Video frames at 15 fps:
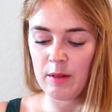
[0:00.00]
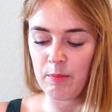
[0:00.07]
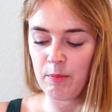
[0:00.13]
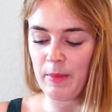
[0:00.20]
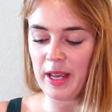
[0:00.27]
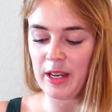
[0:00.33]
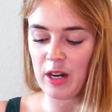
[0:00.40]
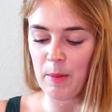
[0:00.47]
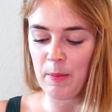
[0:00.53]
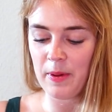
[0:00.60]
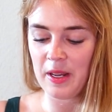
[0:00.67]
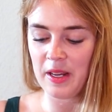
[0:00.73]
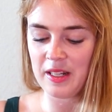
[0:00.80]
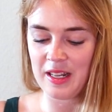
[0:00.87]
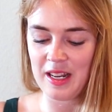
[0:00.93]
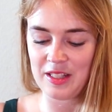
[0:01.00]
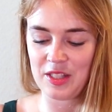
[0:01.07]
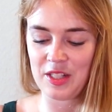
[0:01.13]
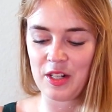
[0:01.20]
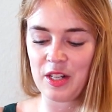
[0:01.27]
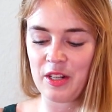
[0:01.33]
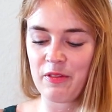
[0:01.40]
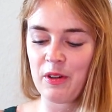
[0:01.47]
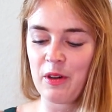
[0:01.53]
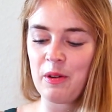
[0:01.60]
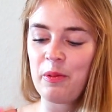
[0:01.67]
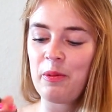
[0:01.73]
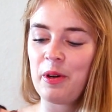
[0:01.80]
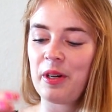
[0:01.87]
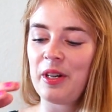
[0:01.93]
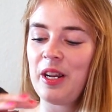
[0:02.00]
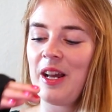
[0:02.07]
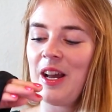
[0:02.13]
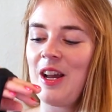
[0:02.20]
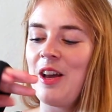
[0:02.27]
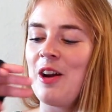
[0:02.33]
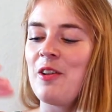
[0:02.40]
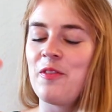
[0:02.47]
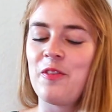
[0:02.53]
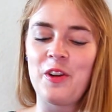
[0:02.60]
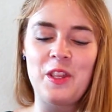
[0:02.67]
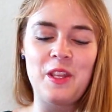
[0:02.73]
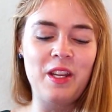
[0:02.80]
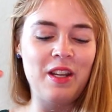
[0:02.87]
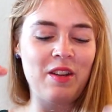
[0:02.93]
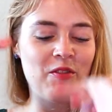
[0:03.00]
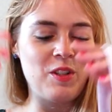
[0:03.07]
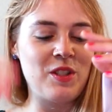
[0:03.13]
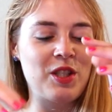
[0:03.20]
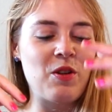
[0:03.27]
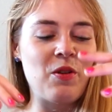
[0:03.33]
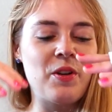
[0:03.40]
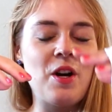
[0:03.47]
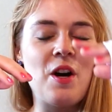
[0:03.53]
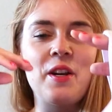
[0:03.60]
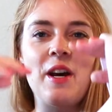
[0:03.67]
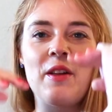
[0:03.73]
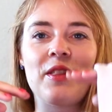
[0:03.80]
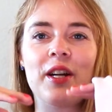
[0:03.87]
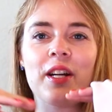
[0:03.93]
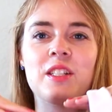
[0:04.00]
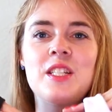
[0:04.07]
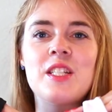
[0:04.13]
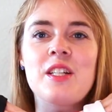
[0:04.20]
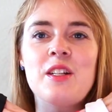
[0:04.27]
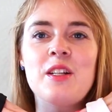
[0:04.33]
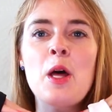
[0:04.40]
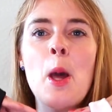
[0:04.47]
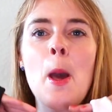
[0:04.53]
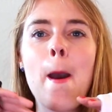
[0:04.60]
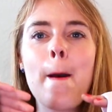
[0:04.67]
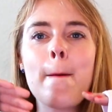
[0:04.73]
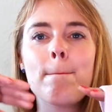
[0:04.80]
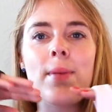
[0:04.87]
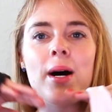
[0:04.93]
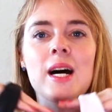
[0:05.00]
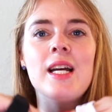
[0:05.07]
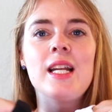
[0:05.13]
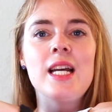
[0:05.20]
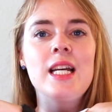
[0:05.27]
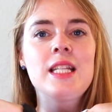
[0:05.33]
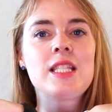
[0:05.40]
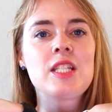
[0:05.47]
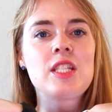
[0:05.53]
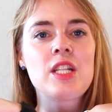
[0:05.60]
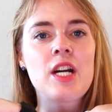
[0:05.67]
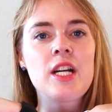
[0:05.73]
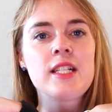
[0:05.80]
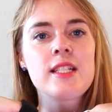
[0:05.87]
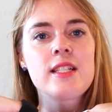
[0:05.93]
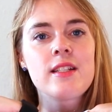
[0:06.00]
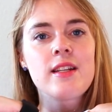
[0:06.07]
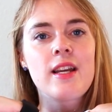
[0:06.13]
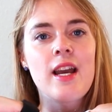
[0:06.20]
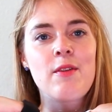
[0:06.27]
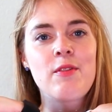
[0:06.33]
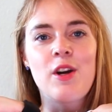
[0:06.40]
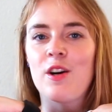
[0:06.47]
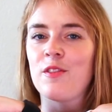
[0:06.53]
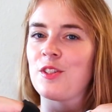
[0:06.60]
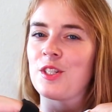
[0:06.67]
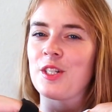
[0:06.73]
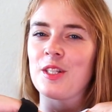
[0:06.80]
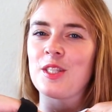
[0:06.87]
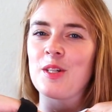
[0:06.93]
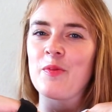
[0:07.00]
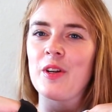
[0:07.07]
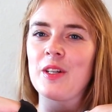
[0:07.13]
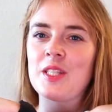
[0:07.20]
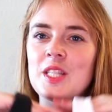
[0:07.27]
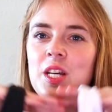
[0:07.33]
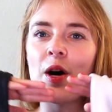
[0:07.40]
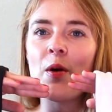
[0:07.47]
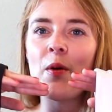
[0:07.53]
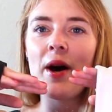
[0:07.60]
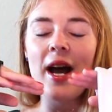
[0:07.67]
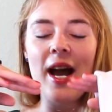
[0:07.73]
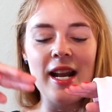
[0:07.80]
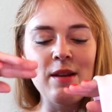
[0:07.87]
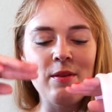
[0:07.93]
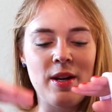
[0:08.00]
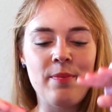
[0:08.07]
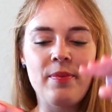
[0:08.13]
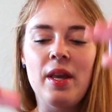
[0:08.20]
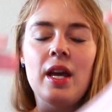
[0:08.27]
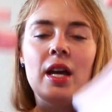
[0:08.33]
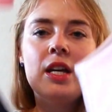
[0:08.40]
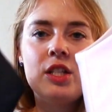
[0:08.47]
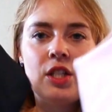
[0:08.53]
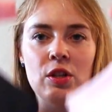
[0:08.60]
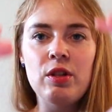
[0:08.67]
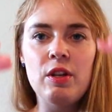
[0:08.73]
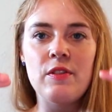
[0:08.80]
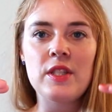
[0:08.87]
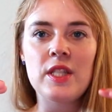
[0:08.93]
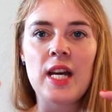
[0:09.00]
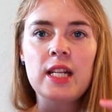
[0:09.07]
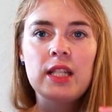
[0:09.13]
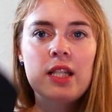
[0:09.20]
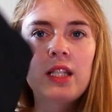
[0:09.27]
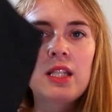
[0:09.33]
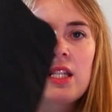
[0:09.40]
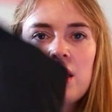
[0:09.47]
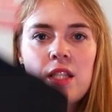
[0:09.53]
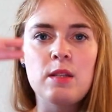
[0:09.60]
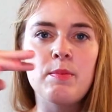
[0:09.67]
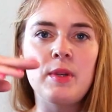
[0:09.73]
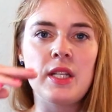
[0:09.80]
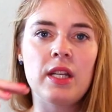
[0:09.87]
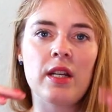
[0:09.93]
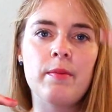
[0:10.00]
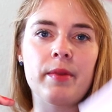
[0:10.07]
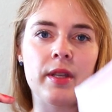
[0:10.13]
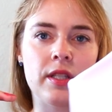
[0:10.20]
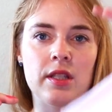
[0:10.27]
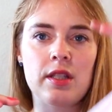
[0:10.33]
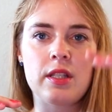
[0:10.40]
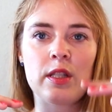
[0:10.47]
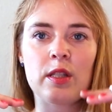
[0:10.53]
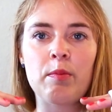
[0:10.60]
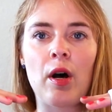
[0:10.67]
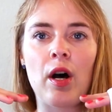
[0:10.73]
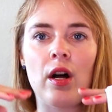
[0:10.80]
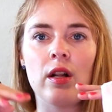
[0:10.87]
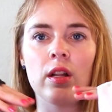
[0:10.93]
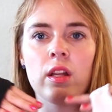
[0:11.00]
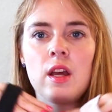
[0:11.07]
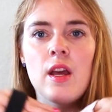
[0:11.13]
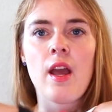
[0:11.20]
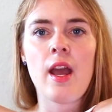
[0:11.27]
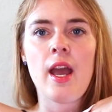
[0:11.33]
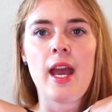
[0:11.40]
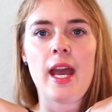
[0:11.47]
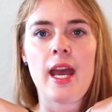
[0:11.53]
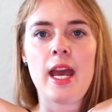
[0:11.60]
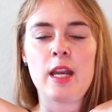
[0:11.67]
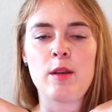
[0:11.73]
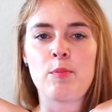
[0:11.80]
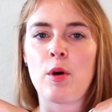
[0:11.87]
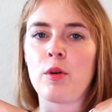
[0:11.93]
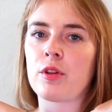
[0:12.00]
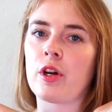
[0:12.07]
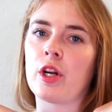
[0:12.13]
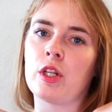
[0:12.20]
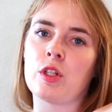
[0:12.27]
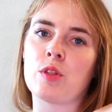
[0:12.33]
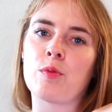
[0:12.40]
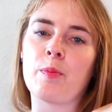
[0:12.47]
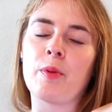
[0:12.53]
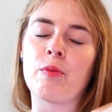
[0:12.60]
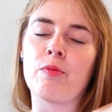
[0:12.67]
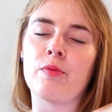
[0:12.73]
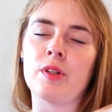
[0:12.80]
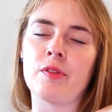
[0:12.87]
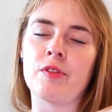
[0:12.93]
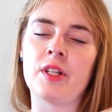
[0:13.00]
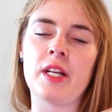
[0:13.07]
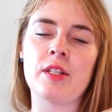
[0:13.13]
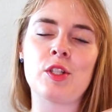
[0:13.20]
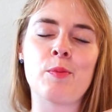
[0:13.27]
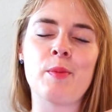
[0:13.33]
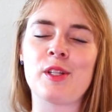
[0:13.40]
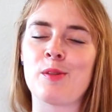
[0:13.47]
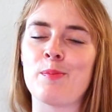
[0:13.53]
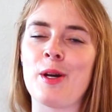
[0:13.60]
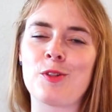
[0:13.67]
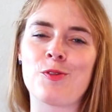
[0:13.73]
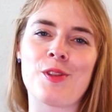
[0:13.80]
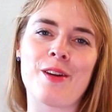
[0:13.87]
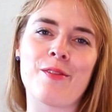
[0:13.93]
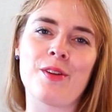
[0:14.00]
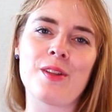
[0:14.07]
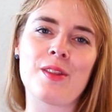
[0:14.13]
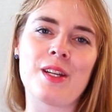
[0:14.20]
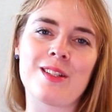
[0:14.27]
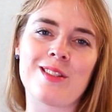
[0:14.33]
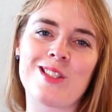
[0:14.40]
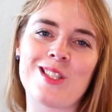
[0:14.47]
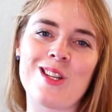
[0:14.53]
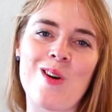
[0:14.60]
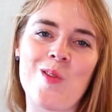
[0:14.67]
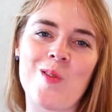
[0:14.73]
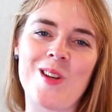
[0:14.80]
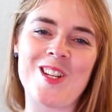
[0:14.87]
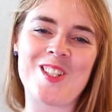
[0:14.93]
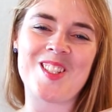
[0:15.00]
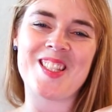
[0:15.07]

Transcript: make up necessarily for what's going on out there still, but it's a start, and we all have to start somewhere. So anyway, 2 different sizes. This is the medium, this is the small, and both colors would be really, really nice to mix and match with everything. So let's